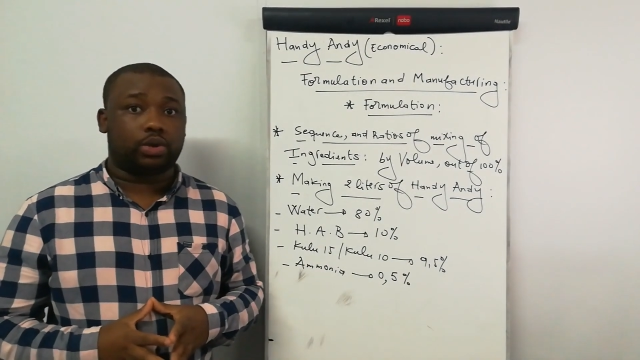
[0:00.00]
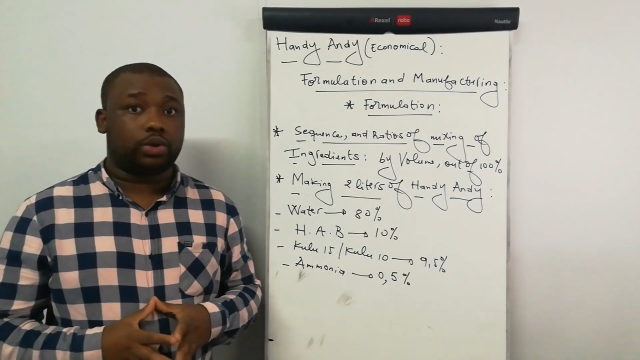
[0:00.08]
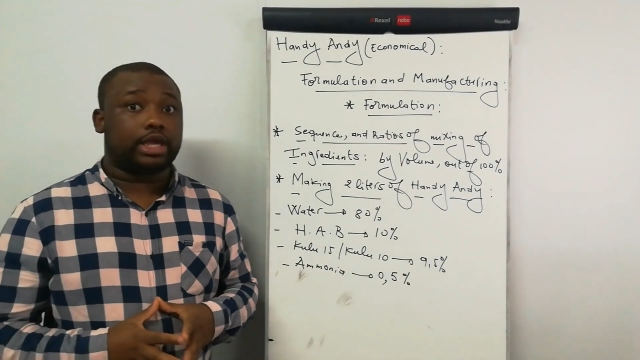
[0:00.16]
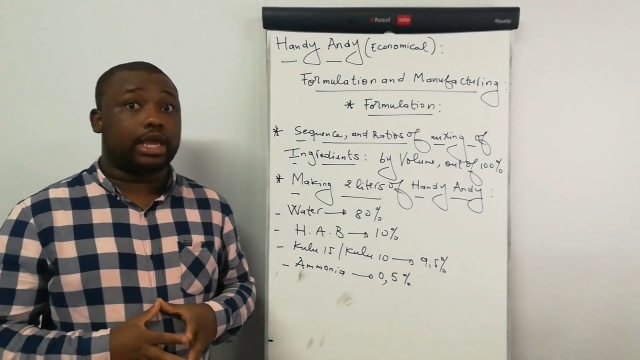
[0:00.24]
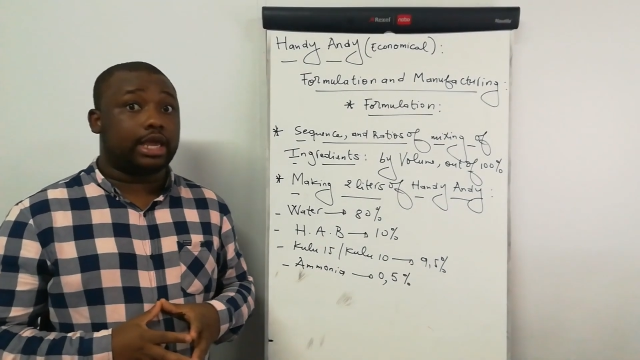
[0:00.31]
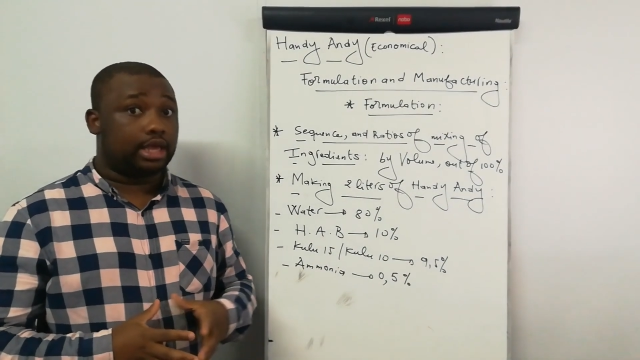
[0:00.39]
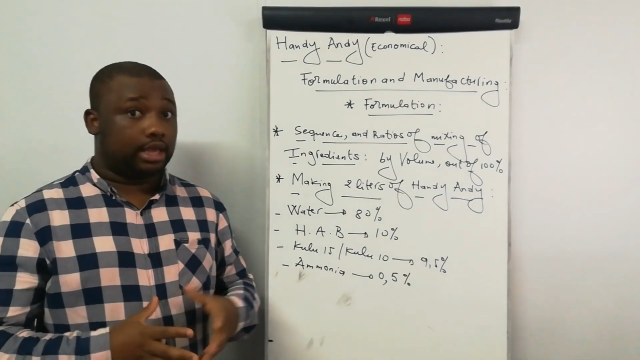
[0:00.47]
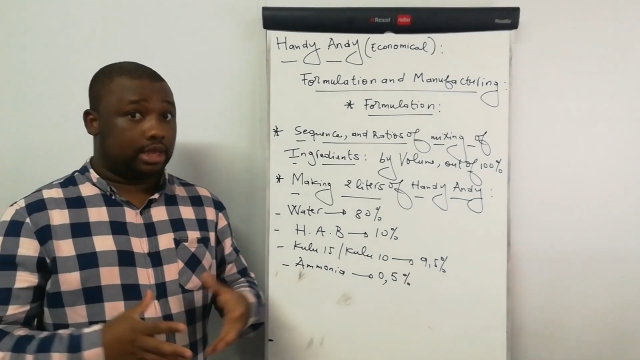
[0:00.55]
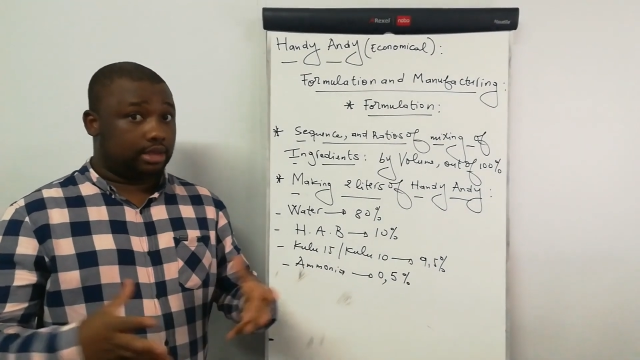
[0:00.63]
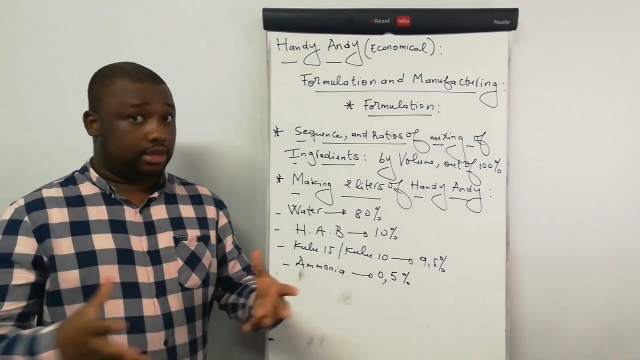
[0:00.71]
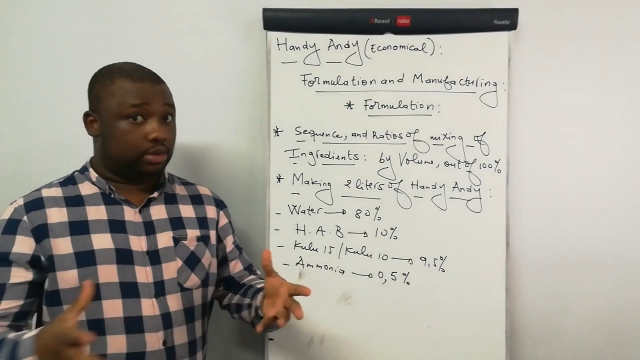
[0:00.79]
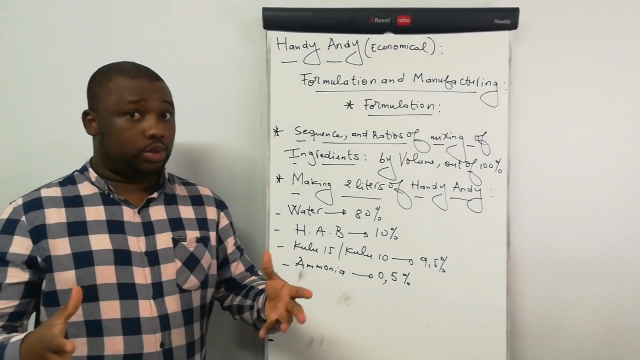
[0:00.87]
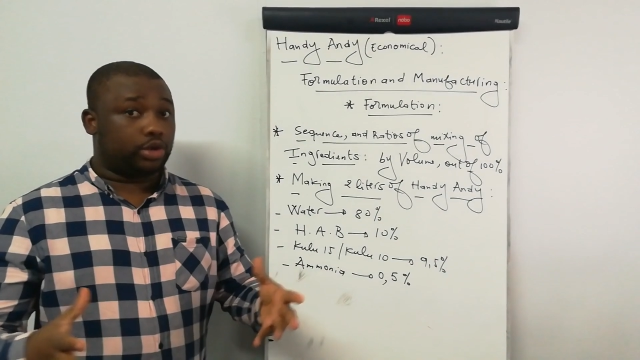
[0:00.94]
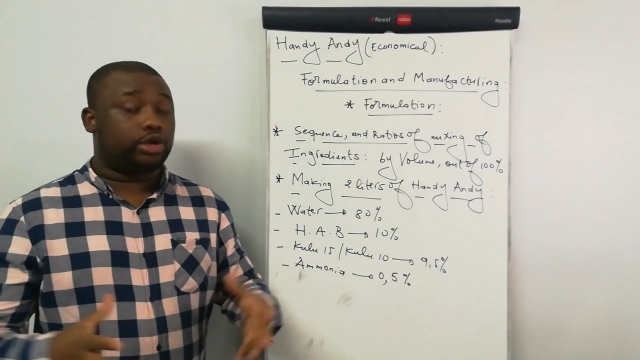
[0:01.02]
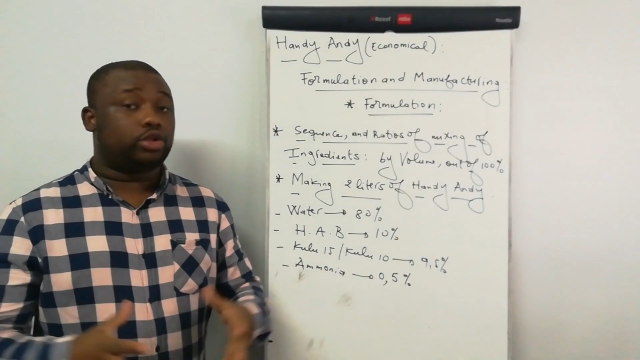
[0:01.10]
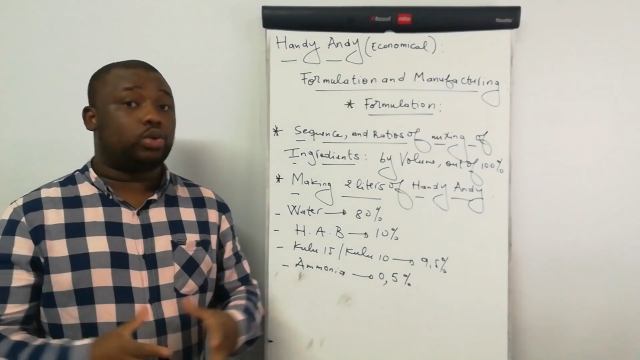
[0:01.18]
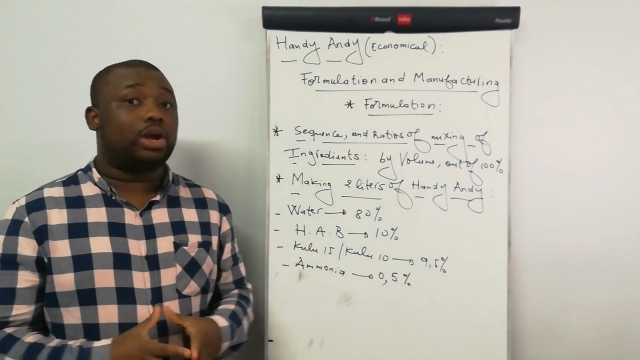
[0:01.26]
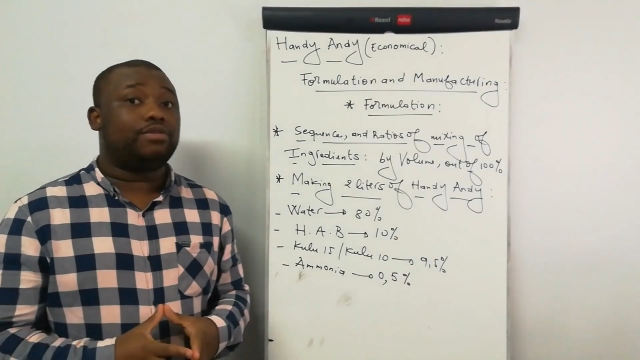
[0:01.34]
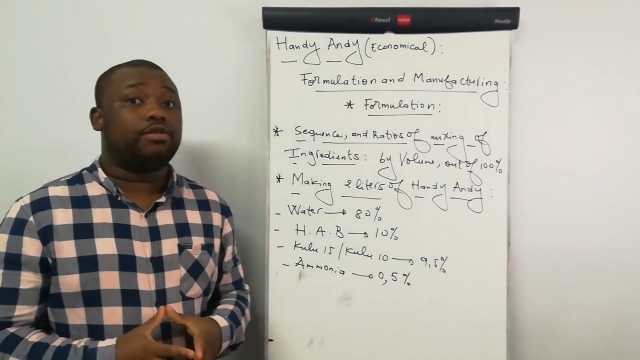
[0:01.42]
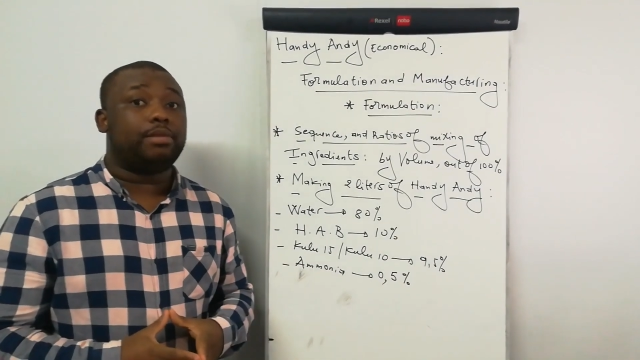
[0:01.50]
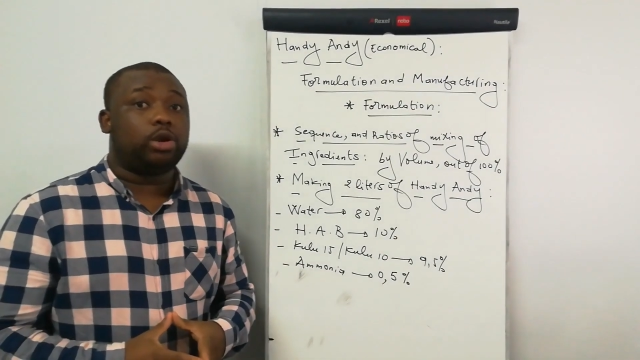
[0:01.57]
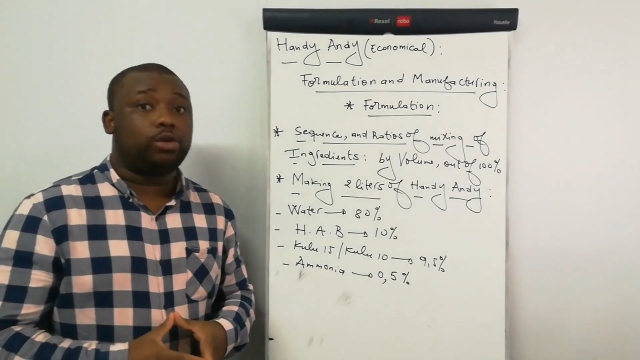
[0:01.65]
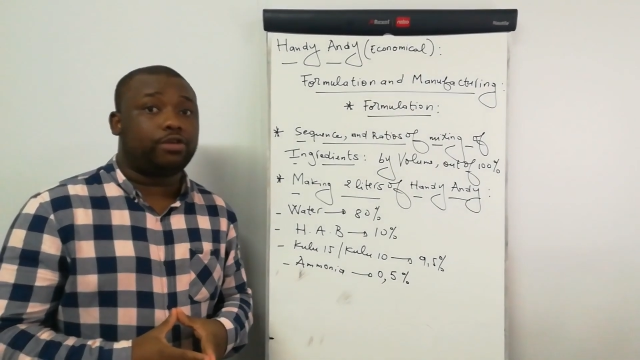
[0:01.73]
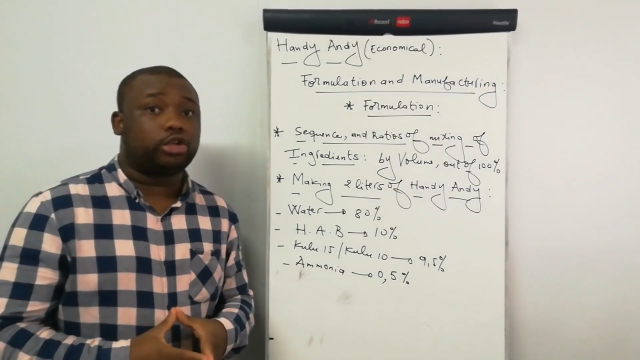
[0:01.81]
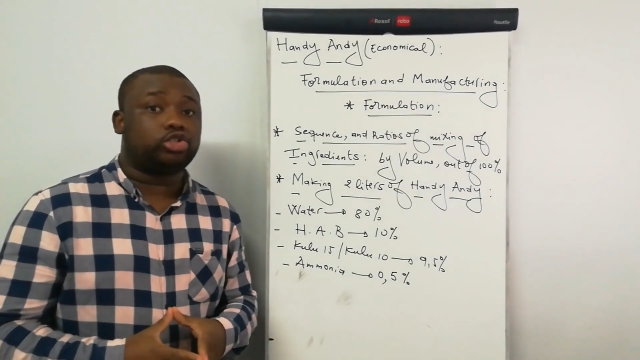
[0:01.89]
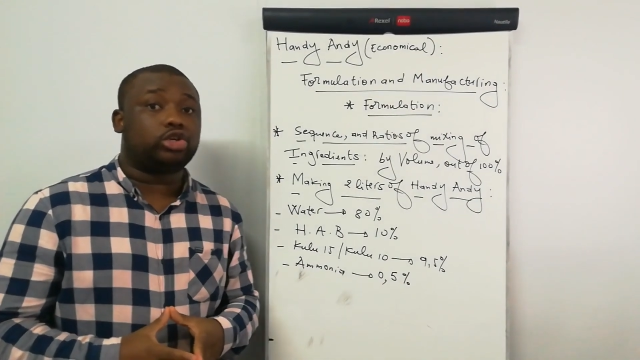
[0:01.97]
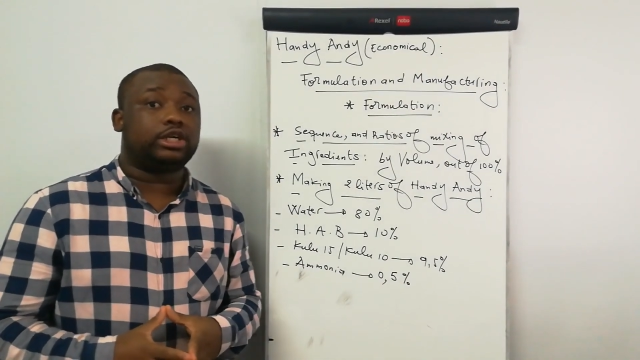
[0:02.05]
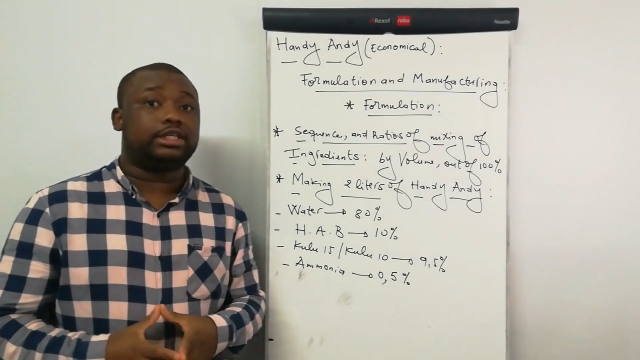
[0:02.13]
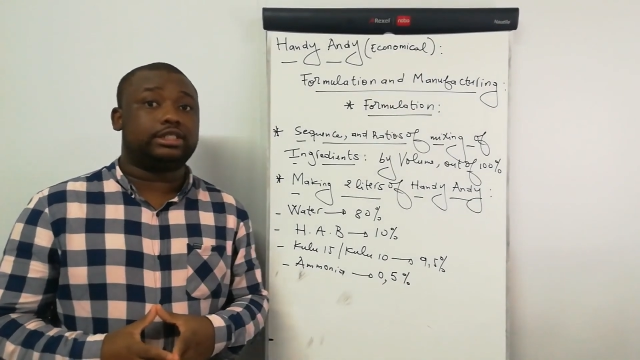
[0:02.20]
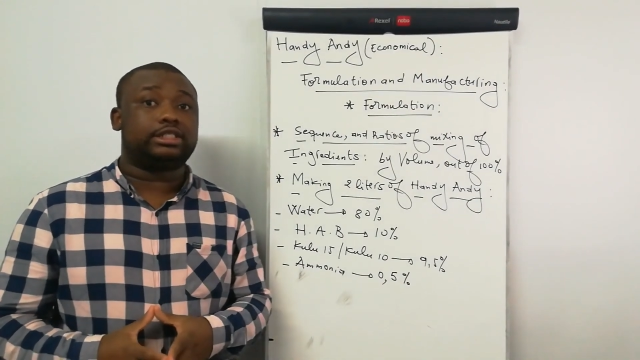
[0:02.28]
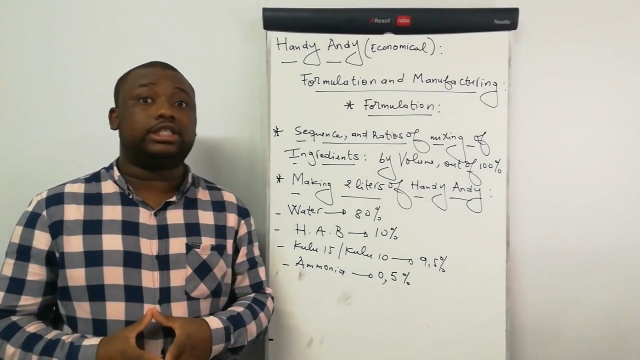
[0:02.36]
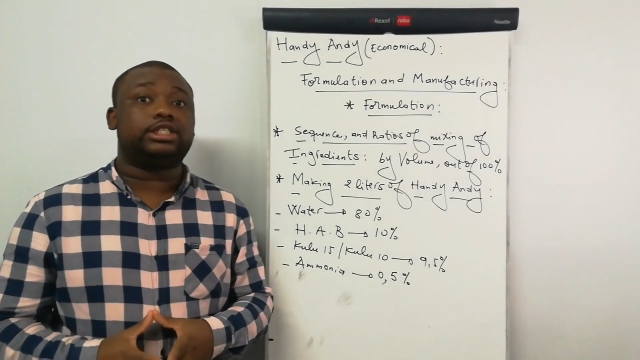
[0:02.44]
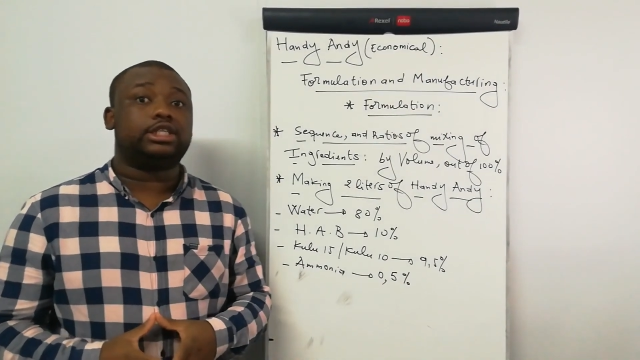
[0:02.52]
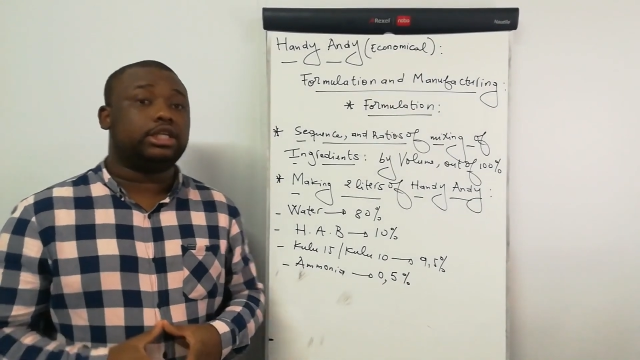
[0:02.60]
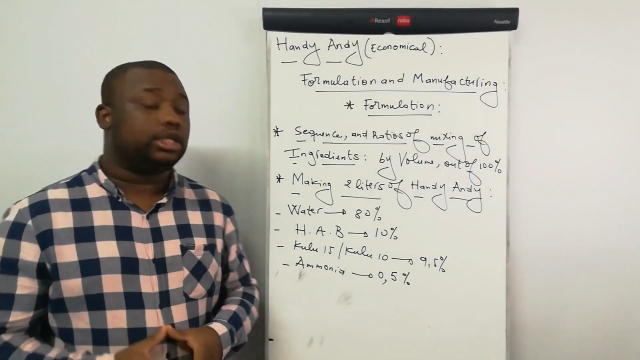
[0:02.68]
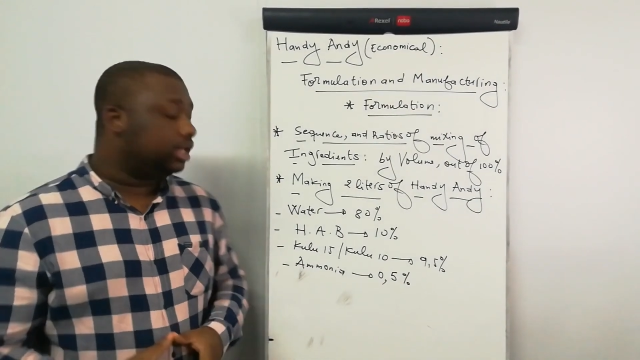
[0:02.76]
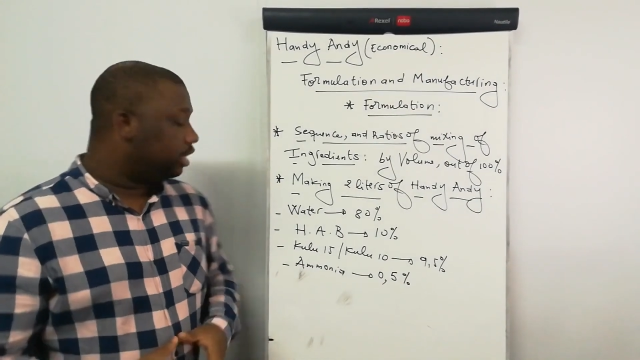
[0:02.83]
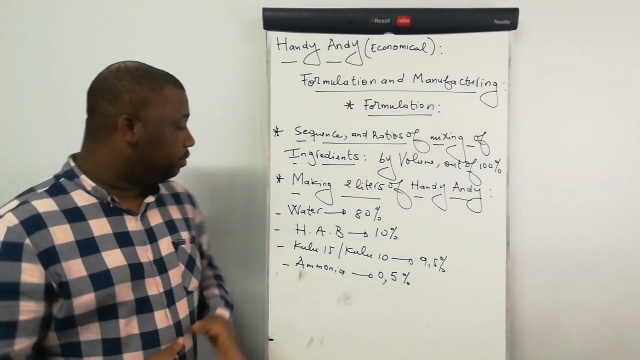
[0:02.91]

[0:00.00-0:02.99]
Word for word: Okay, we're going to have a manufacturing session